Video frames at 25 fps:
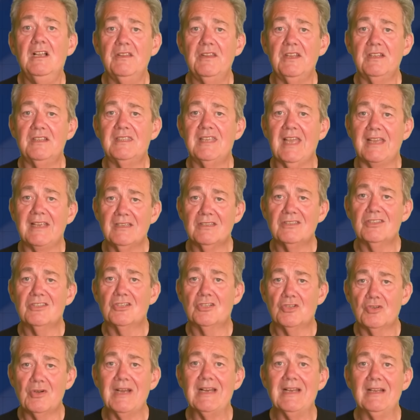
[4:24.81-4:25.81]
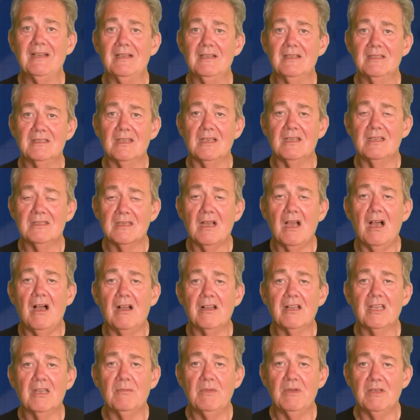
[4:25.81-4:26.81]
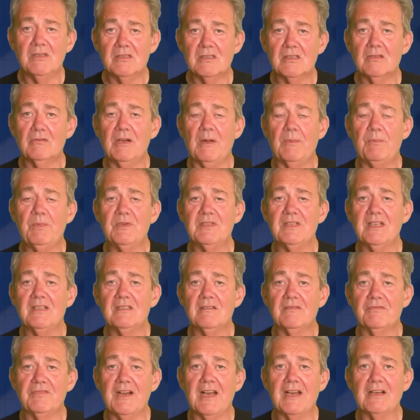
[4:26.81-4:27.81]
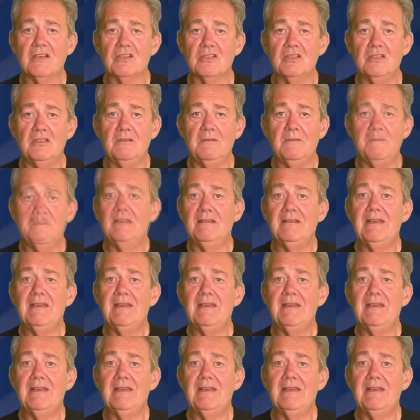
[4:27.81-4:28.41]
that takes strings as arguments to represent a fraction.